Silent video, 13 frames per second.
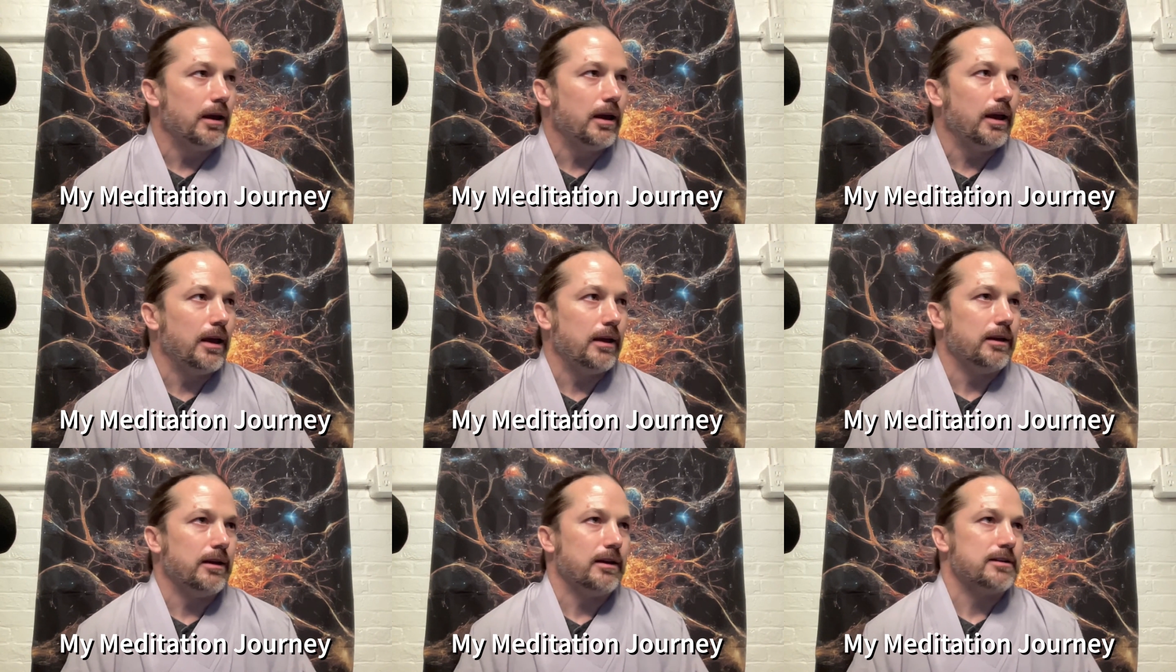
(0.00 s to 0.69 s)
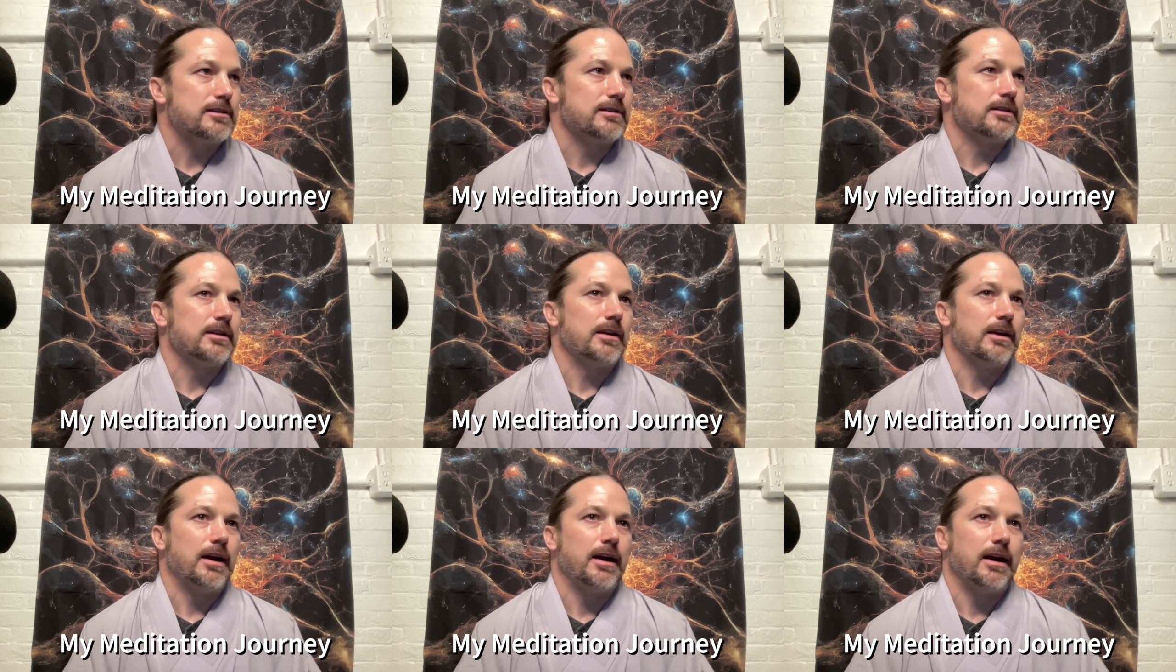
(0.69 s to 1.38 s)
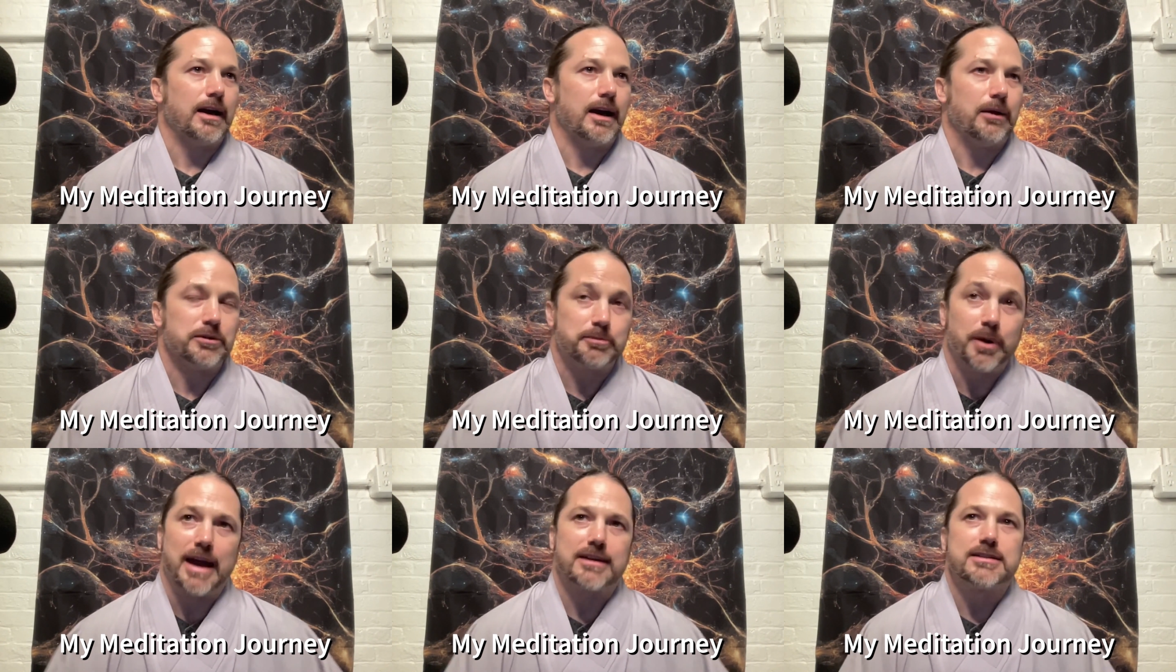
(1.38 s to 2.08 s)
and I was
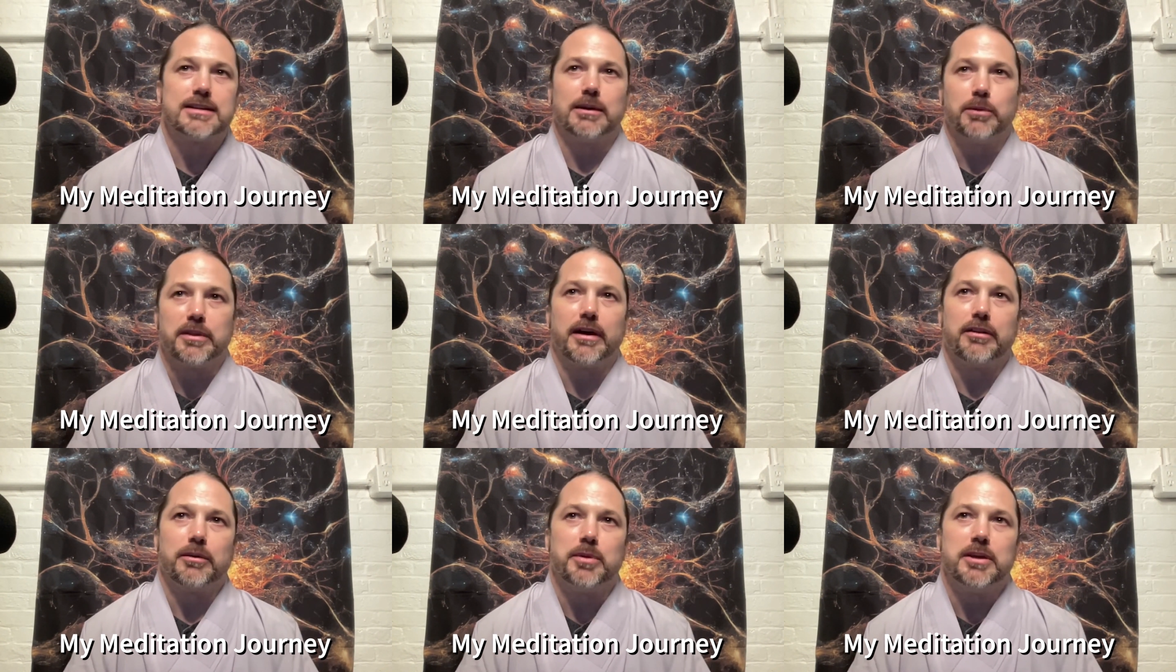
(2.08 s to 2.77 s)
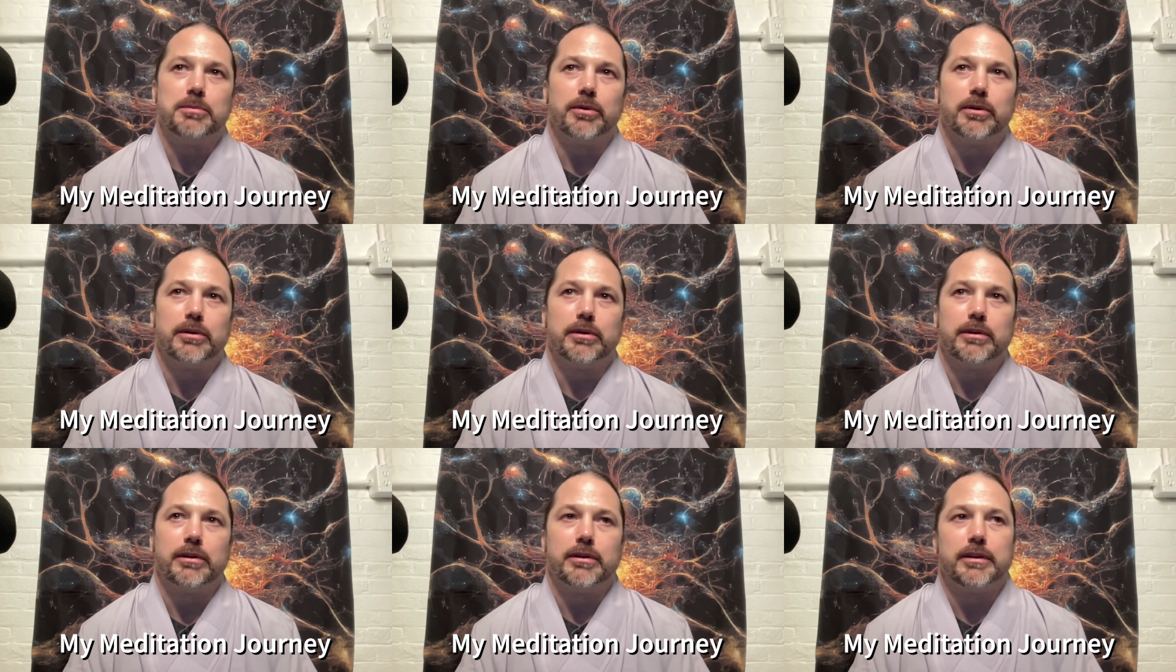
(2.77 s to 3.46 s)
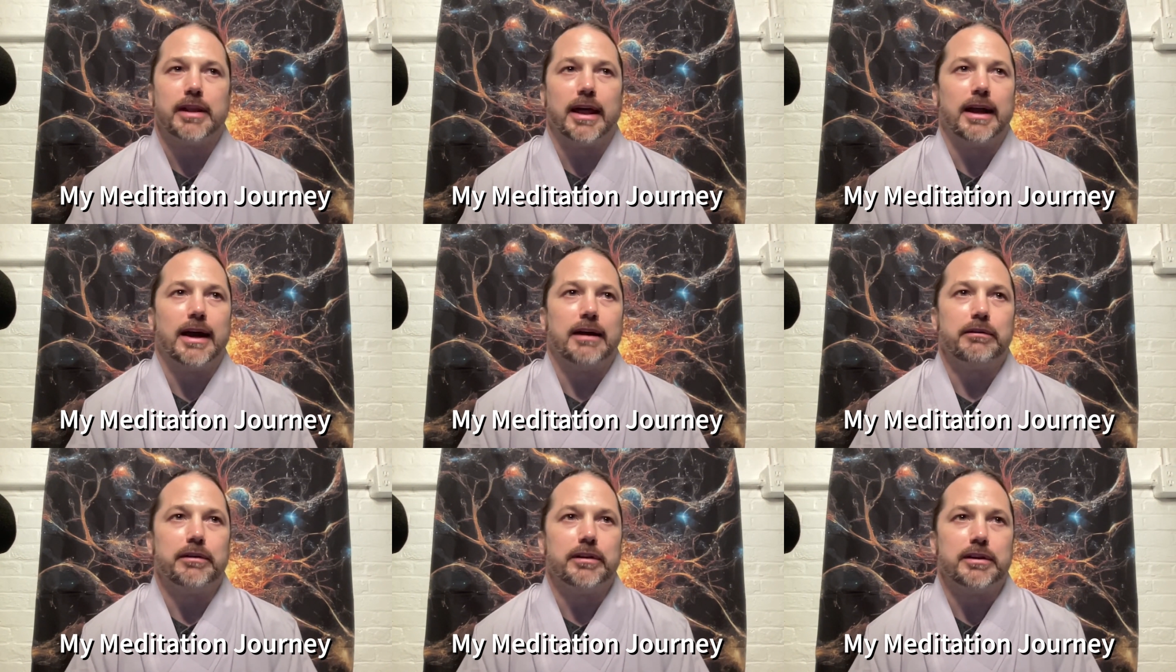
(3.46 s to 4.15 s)
practicing it with other people, that
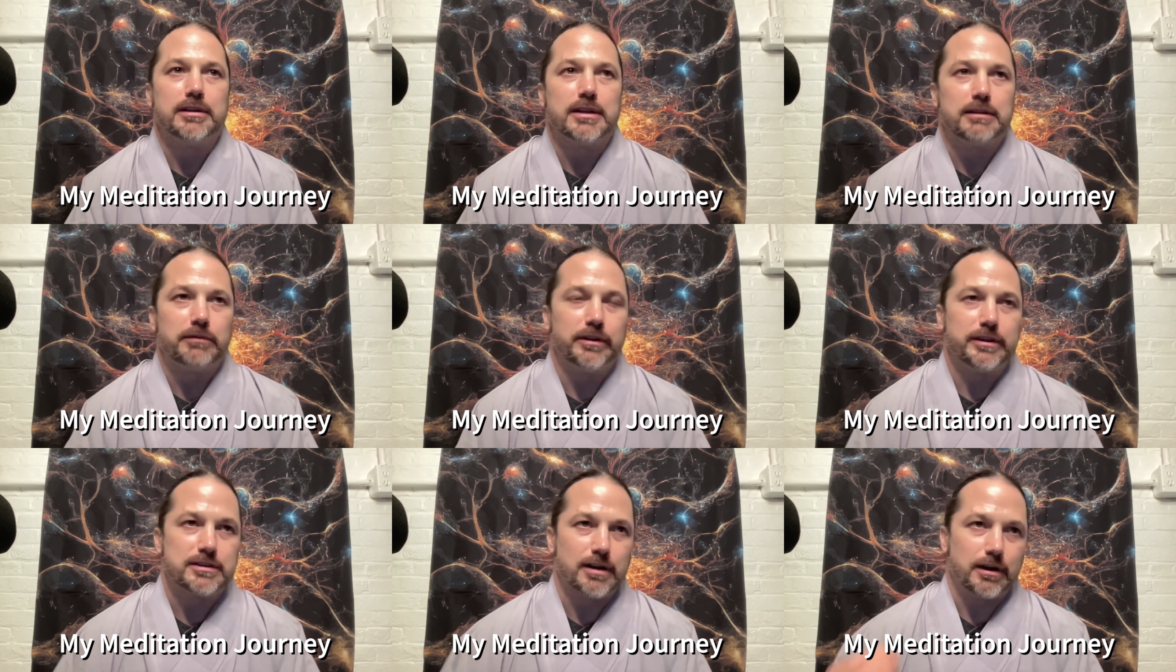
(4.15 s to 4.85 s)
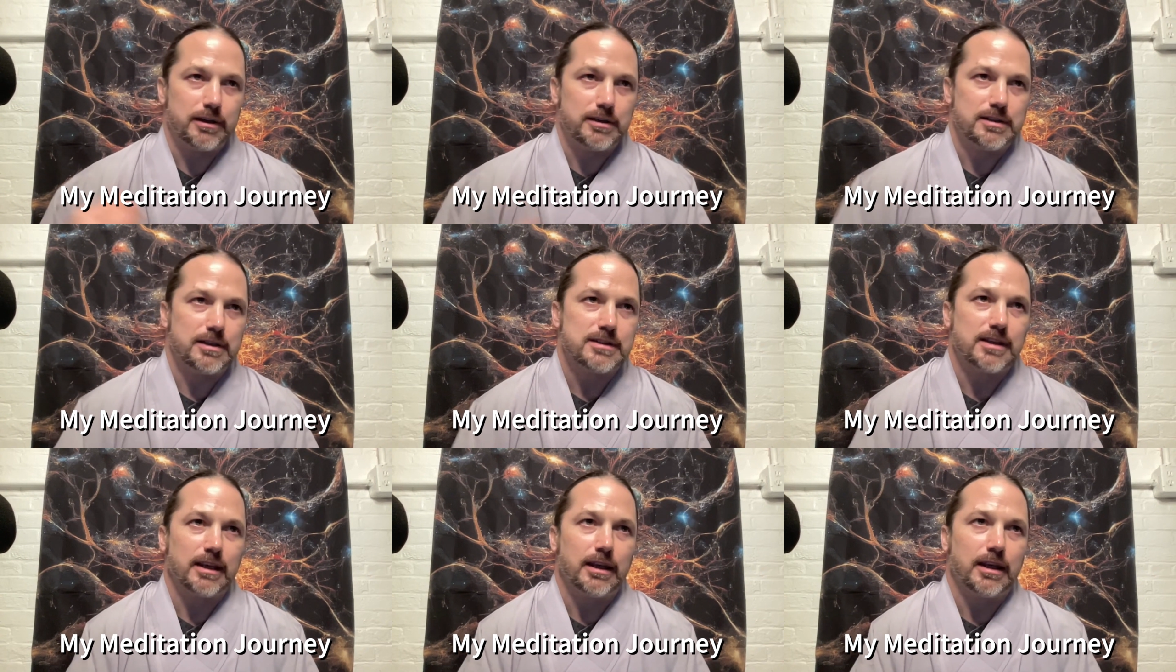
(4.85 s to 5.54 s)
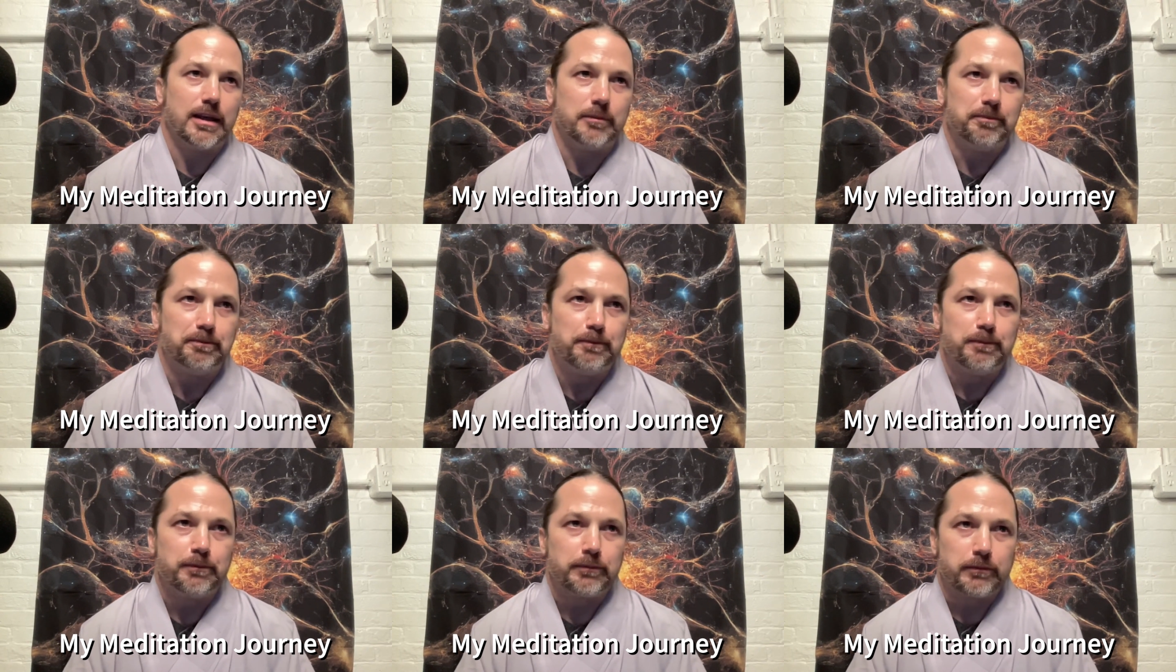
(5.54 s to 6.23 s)
it really started to sink in.
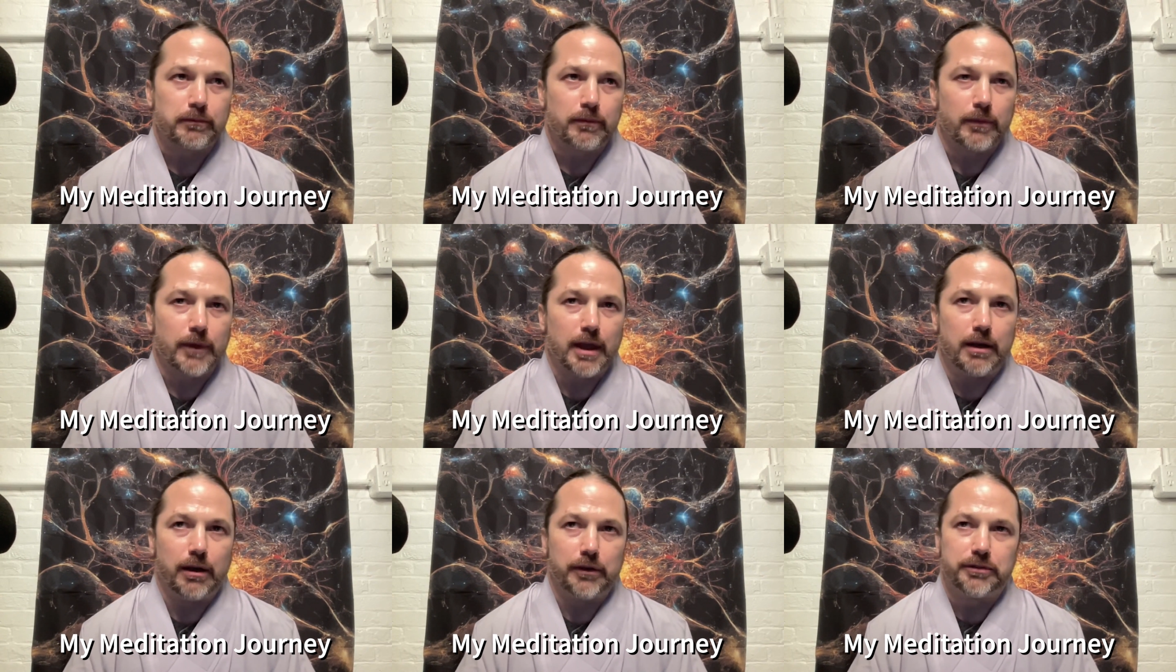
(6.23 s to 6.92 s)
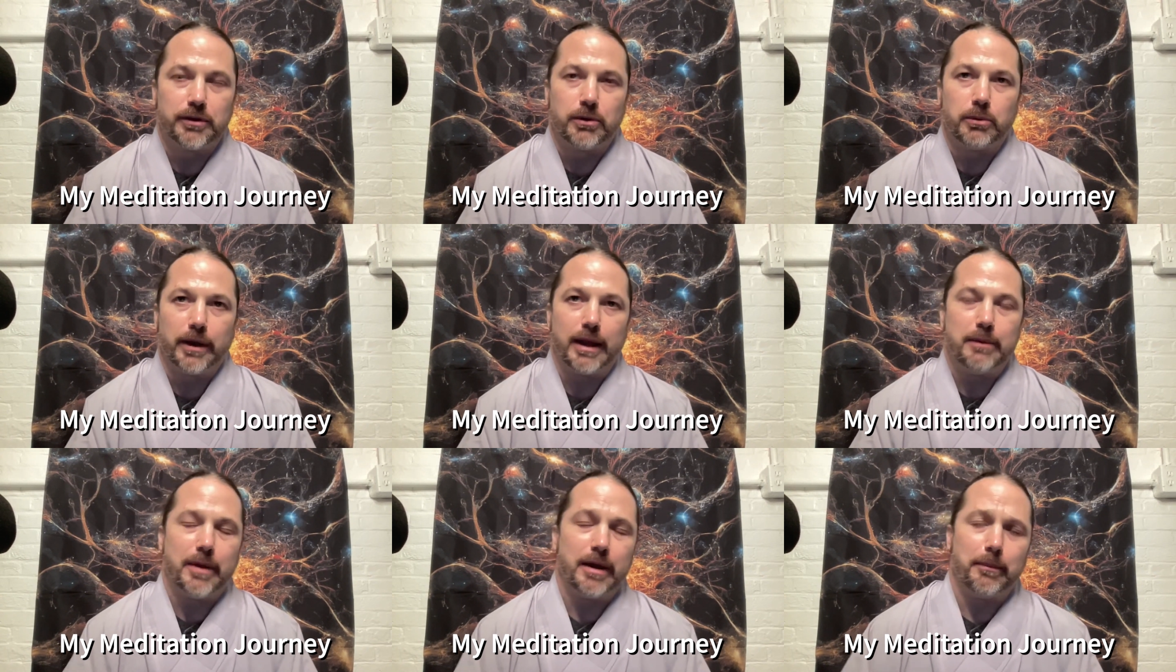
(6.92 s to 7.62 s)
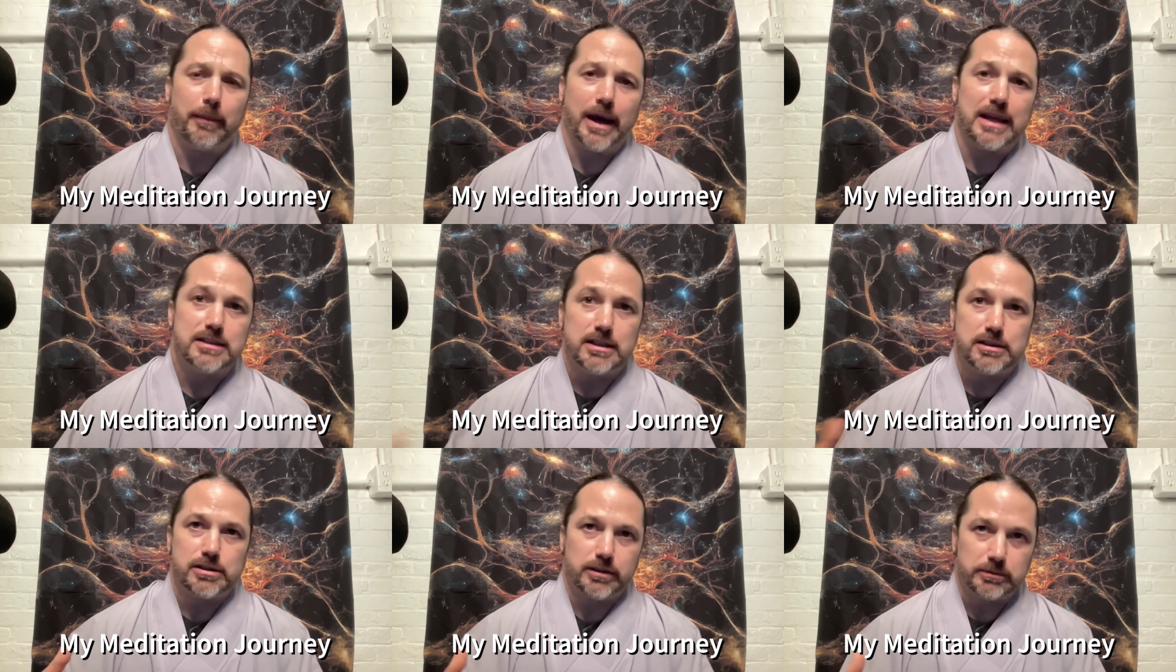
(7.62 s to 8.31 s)
And also when I met my
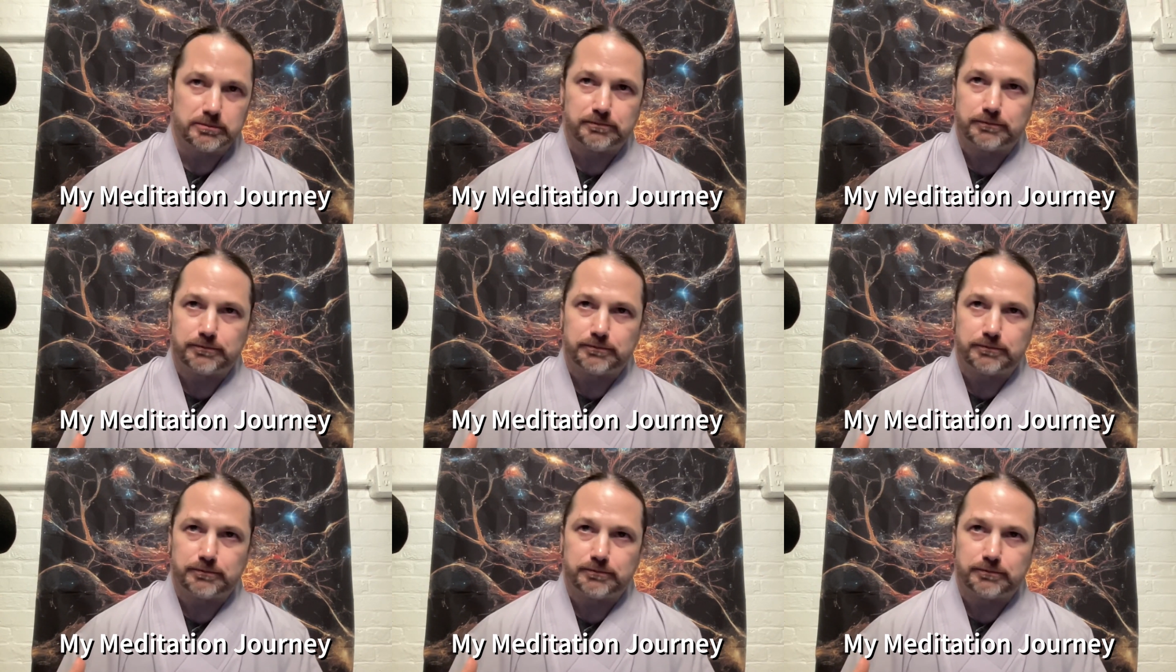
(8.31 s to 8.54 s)
teacher,